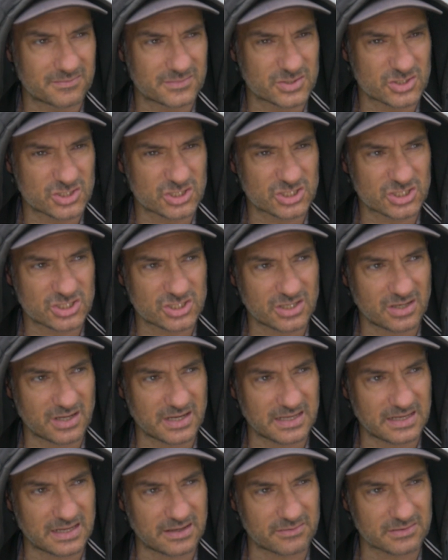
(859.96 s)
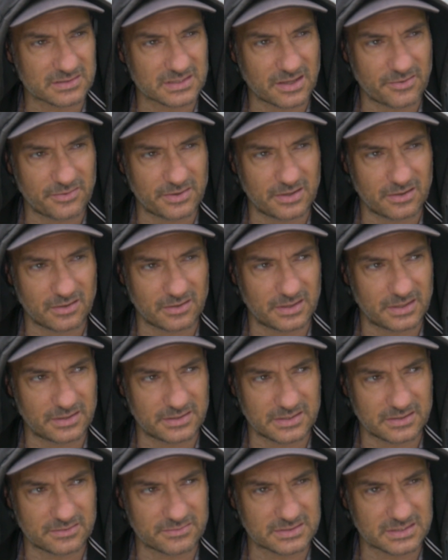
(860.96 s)
shite that was going on,
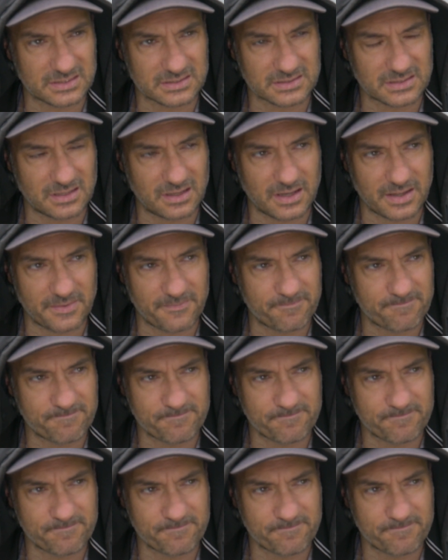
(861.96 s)
and I was just like,